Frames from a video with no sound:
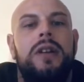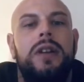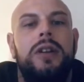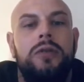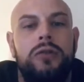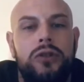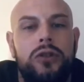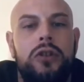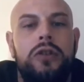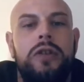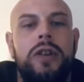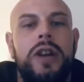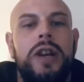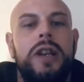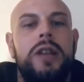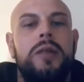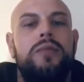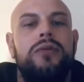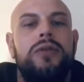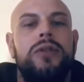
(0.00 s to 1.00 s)
They was already
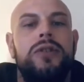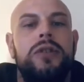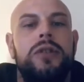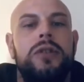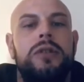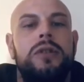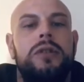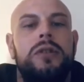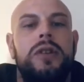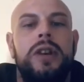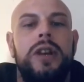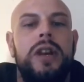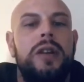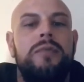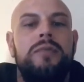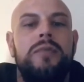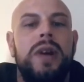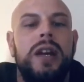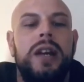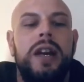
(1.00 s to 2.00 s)
in the prison. They
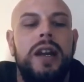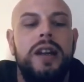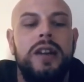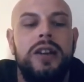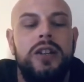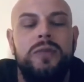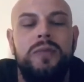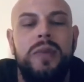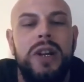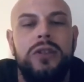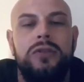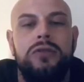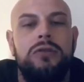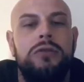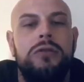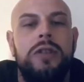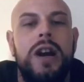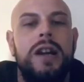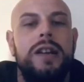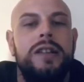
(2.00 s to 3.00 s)
didn't make any special
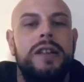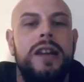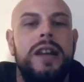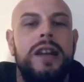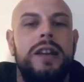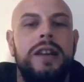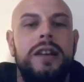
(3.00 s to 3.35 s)
grounds there,